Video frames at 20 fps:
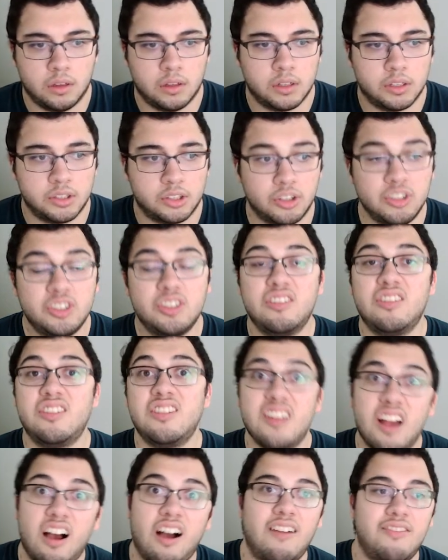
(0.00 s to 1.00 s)
Don't you
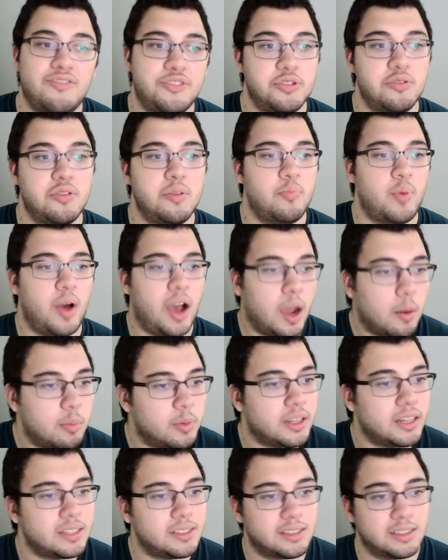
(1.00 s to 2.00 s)
love doing
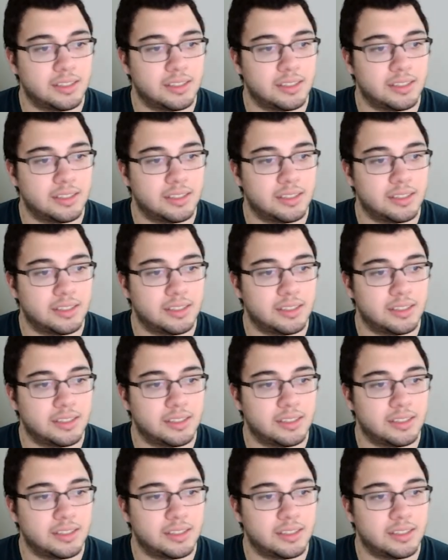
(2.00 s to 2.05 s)
pipelines and